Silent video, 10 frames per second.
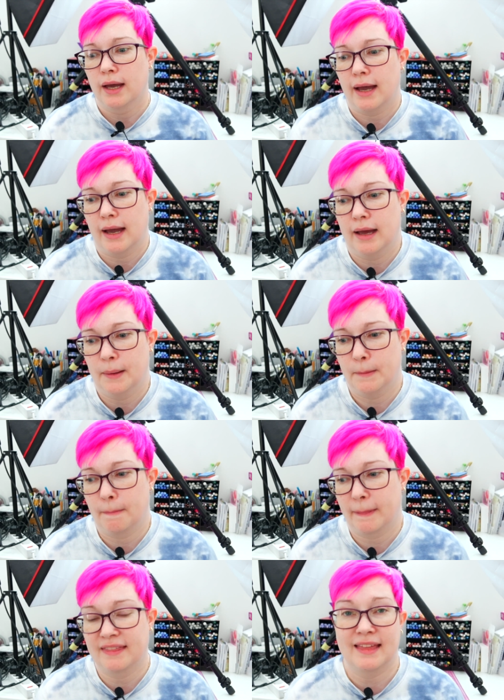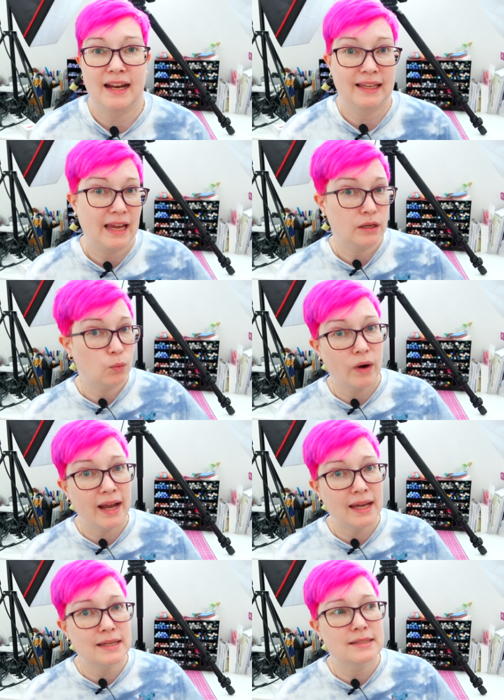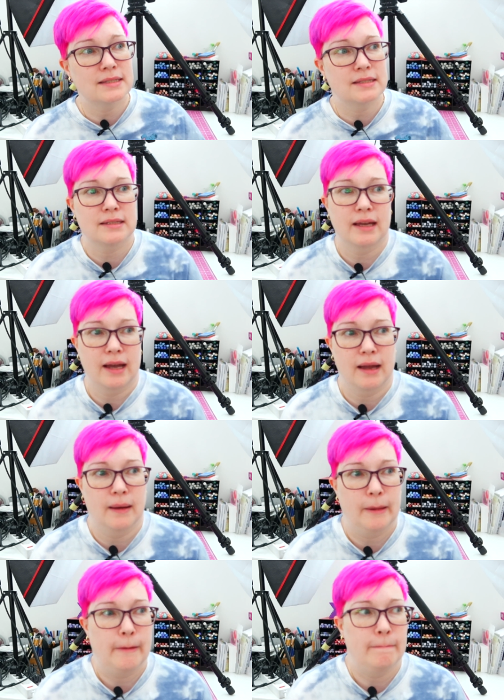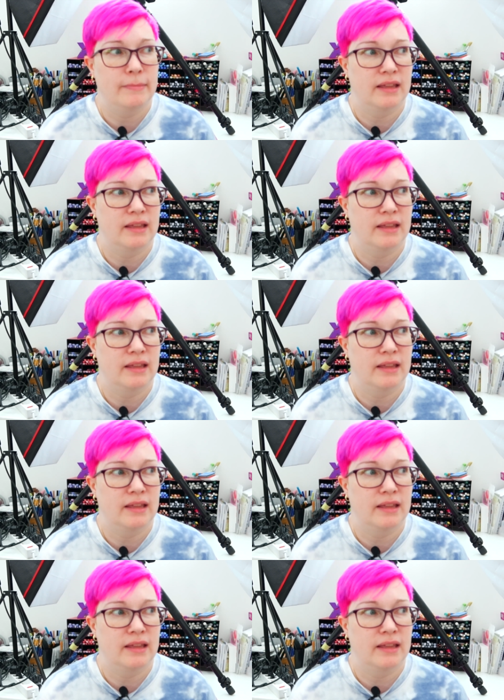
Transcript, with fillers: um, and then I gained weight um,